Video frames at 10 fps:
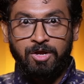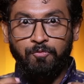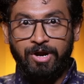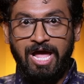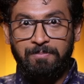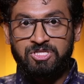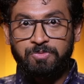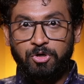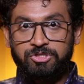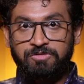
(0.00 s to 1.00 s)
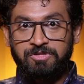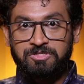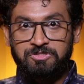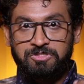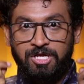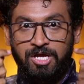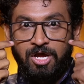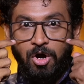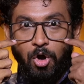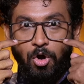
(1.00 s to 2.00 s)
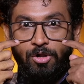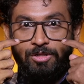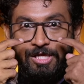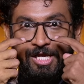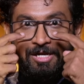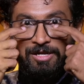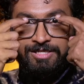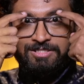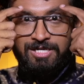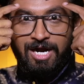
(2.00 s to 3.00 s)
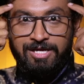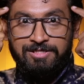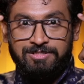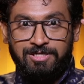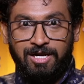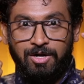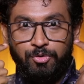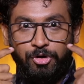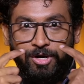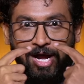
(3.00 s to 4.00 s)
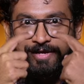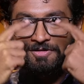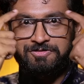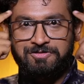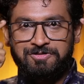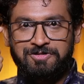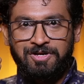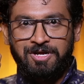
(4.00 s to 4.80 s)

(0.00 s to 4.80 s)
What happens because of this? All the nas nadis around your eyes